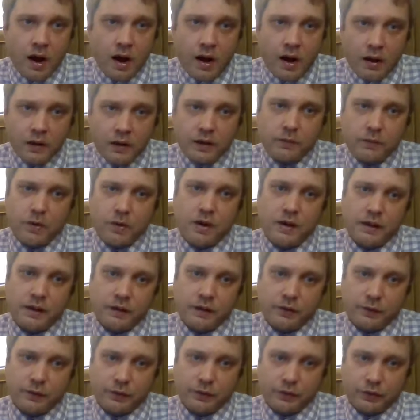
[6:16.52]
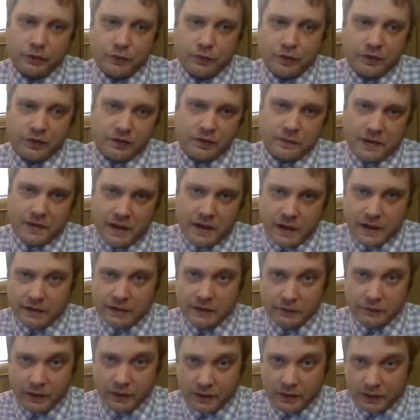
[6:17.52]
All I want is for students to be
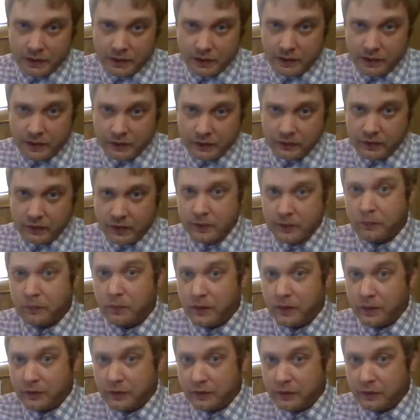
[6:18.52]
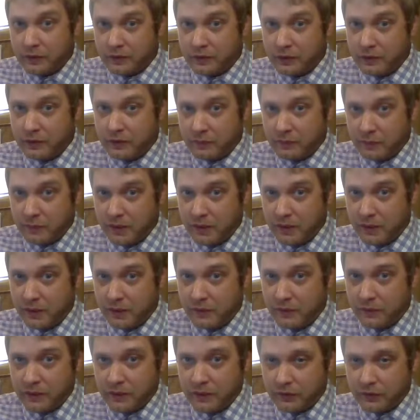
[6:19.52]
actively engaged and researching this
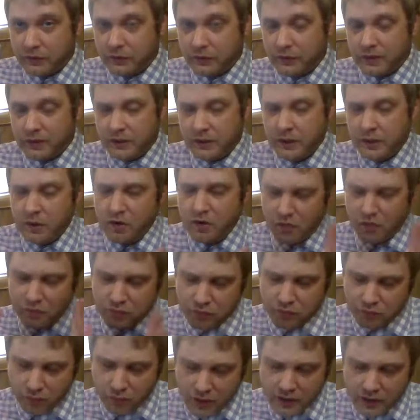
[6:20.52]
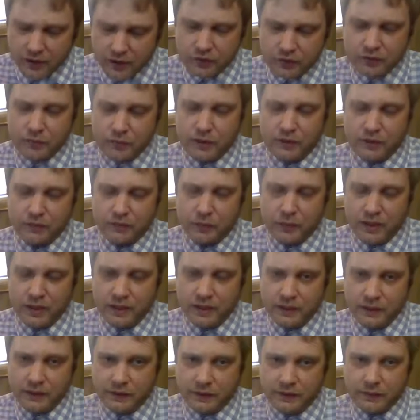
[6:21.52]
period of history prior to us
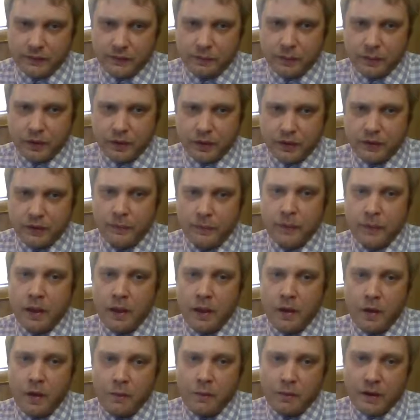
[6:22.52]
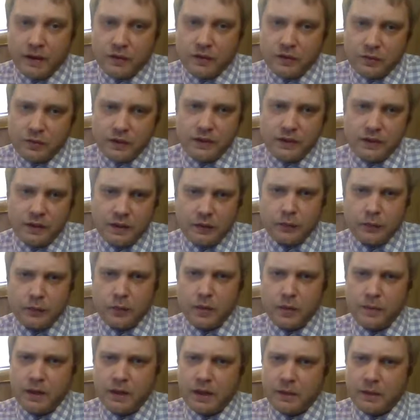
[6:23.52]
reading this book. By doing
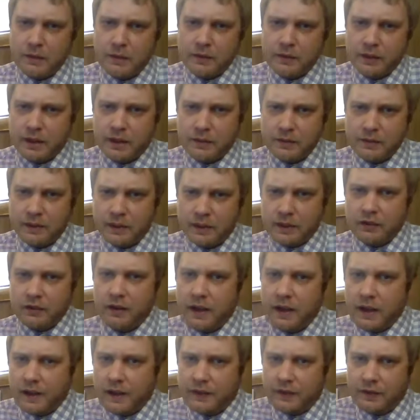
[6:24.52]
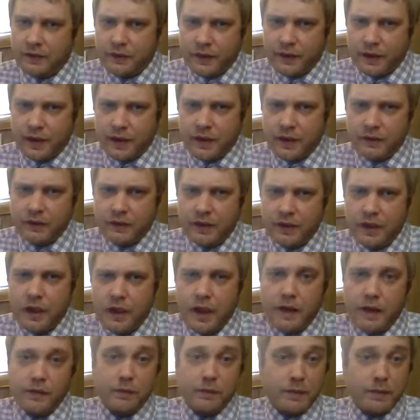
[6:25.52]
this, we'll be able to come together as a class,
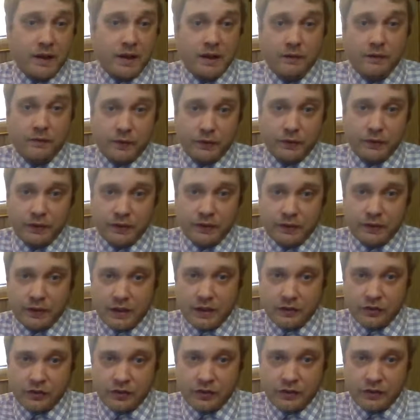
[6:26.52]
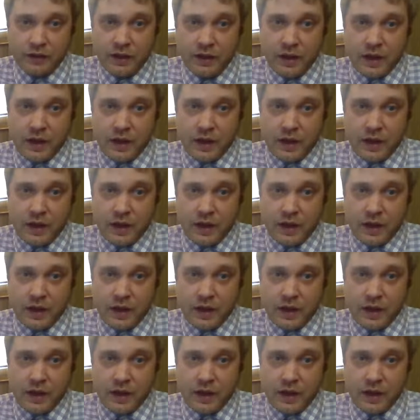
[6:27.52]
have a meaningful discussion,